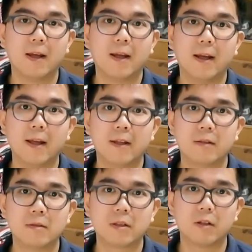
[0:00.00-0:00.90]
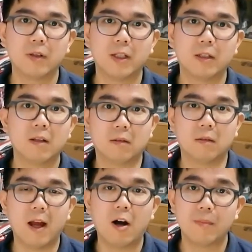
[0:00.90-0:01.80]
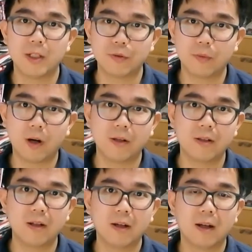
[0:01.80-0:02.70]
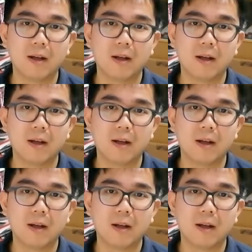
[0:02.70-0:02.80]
And so in How I Met Your Mother,